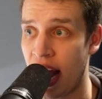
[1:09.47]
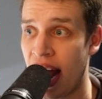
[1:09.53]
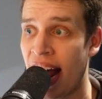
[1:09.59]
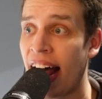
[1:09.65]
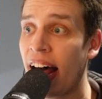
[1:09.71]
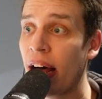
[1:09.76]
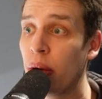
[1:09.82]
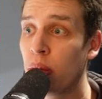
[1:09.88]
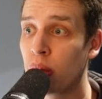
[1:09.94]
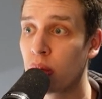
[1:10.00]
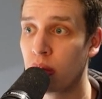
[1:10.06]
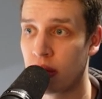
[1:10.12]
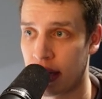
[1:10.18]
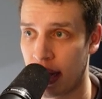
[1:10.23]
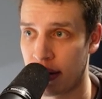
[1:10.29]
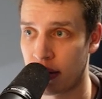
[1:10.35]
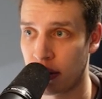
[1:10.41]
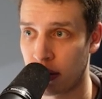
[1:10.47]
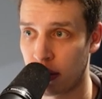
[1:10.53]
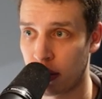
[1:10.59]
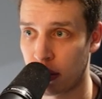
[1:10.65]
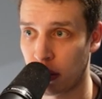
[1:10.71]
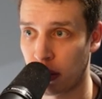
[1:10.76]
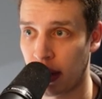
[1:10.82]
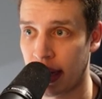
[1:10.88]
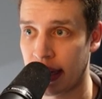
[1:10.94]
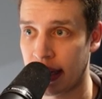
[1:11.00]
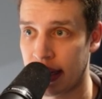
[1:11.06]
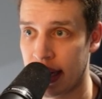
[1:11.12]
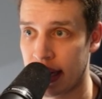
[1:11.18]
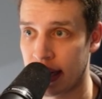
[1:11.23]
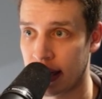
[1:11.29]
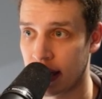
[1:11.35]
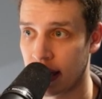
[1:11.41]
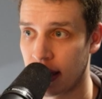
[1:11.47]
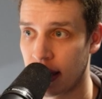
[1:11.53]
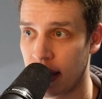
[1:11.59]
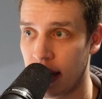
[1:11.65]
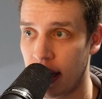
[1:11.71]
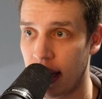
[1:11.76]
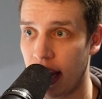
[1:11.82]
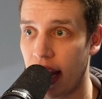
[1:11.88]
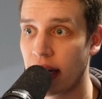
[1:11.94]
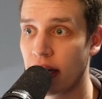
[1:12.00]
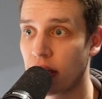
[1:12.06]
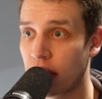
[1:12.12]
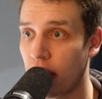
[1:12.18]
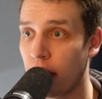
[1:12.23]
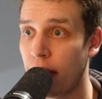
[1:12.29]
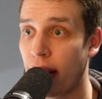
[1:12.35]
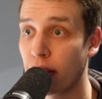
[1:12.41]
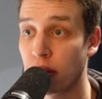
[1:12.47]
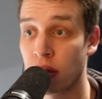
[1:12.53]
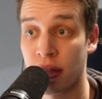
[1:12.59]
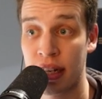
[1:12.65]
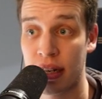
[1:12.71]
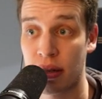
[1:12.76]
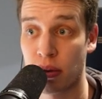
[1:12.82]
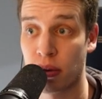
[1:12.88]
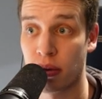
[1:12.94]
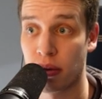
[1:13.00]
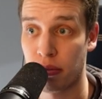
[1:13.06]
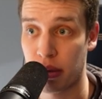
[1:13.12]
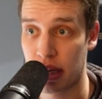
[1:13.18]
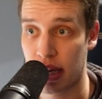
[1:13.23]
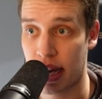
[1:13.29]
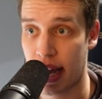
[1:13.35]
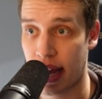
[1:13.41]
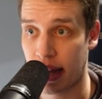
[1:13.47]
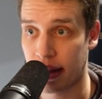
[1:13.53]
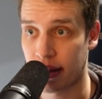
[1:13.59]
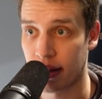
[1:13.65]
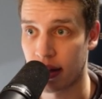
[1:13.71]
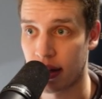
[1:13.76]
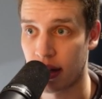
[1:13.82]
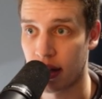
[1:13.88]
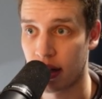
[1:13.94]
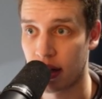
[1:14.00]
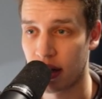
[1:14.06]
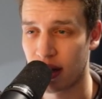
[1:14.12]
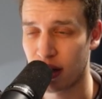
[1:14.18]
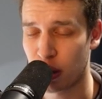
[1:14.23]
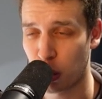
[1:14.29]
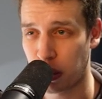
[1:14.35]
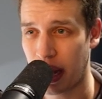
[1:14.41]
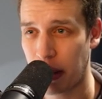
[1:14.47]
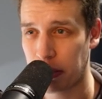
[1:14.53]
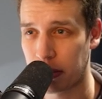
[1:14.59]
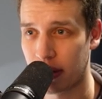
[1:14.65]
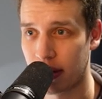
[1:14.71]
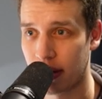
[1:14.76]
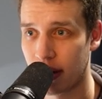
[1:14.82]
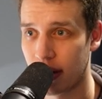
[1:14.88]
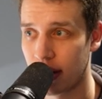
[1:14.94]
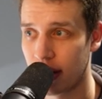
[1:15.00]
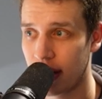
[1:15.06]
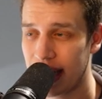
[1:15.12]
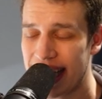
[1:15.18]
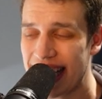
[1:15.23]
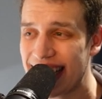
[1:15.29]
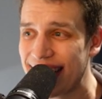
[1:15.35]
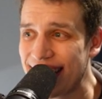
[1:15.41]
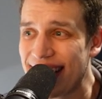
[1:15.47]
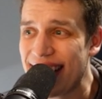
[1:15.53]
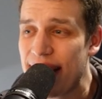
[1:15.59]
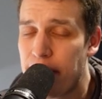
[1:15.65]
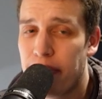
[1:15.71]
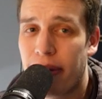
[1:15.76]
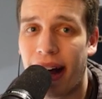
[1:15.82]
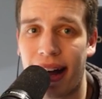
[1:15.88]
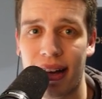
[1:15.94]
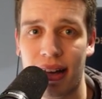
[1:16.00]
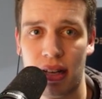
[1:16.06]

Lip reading: How could Terran Turtle like this and somehow still be ahead? So Captain, is it IMBA